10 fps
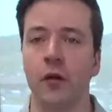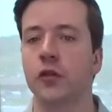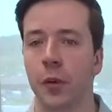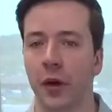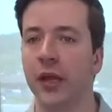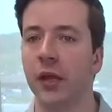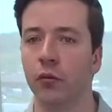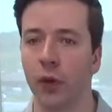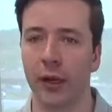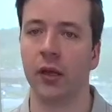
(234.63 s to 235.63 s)
It's
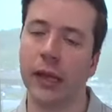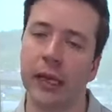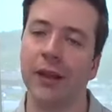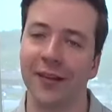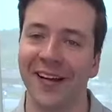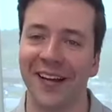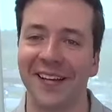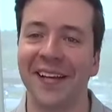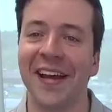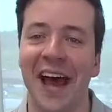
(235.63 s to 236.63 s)
pretty regulated,
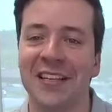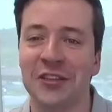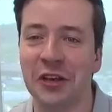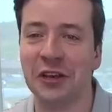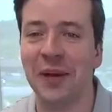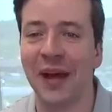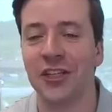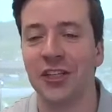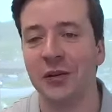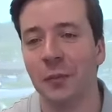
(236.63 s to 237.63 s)
as you can
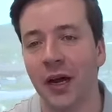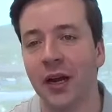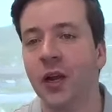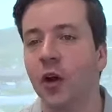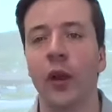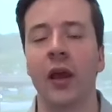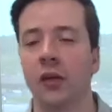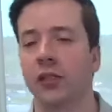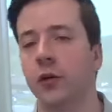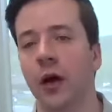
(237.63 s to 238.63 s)
imagine, but we can
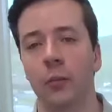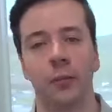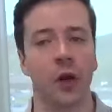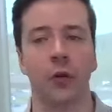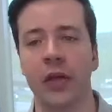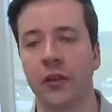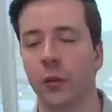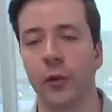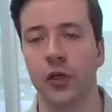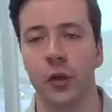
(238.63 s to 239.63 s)
also help, you know, either
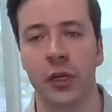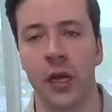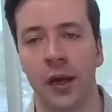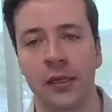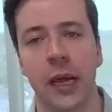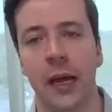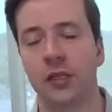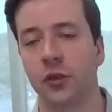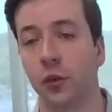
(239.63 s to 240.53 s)
put you in contact